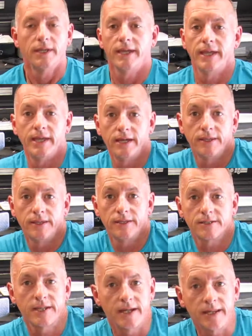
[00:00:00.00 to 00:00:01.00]

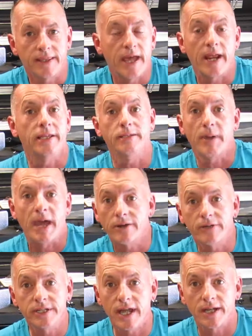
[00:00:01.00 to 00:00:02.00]
into that, and the
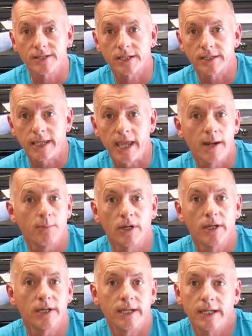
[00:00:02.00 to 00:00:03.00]
battery dies on the
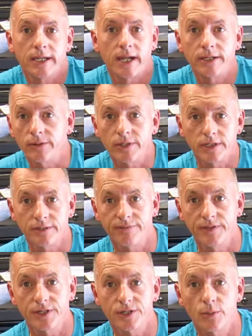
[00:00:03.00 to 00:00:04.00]
camera, and I don't get to
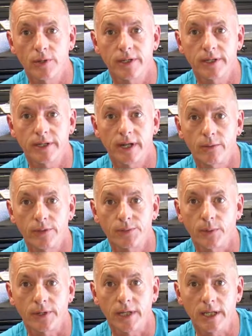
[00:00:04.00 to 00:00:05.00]
finish what I was
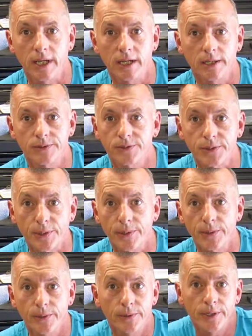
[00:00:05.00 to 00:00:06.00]
working on.
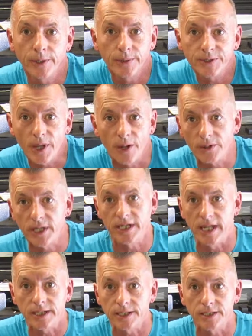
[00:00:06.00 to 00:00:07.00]
So, you know, it's all
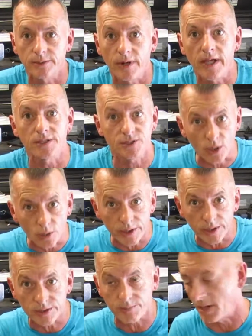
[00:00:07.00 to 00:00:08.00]
connected, right? So
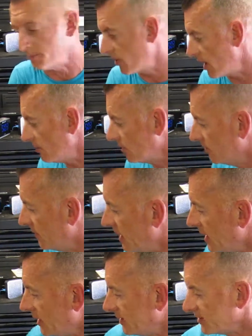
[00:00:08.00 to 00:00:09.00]
here's my problem.
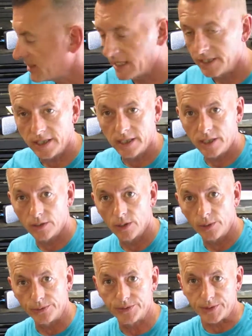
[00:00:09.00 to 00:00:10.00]
This Alien Gear
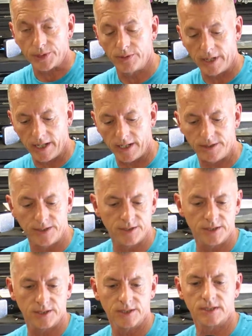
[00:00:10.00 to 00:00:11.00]
holster, right?
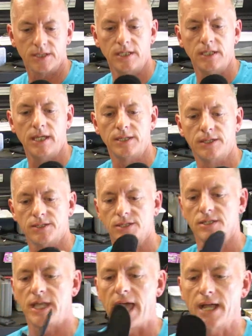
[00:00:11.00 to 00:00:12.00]
This
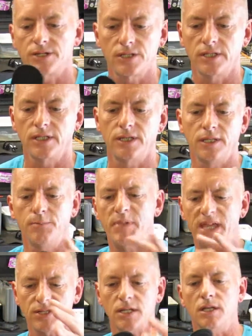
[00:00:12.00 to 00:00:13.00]
is actually the
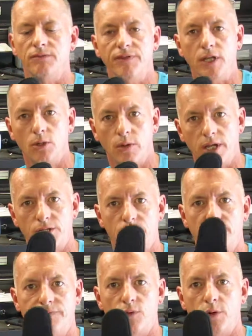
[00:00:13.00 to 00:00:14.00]
basic
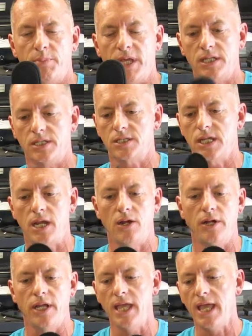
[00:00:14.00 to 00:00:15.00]
configuration for appendix
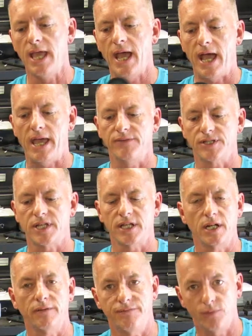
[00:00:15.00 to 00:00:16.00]
carry. I have it set
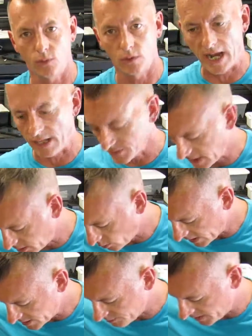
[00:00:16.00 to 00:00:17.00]
up for outside the
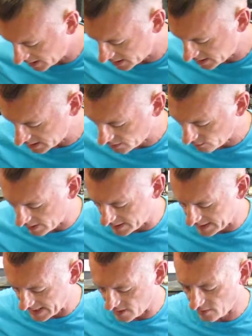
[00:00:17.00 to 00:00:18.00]
waistband right
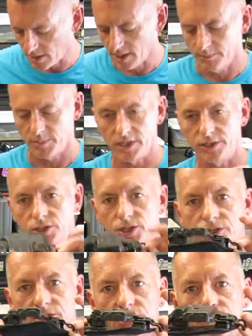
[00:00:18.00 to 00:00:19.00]
now, but you
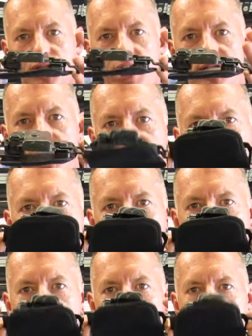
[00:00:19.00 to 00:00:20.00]
just change out these
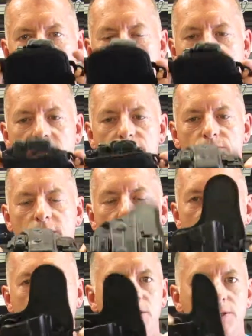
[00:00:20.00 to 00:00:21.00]
clips on the sides, right? But
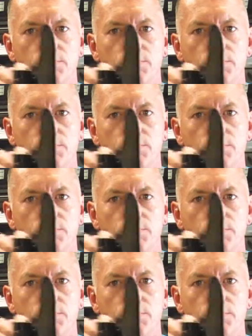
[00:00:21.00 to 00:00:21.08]
this is